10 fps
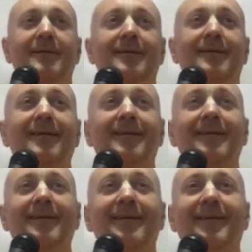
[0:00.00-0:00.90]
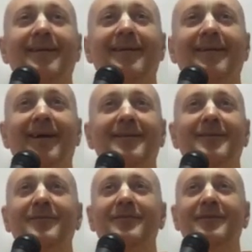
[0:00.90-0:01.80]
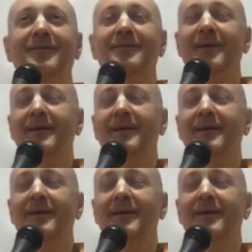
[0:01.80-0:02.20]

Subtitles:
I don't know if it's,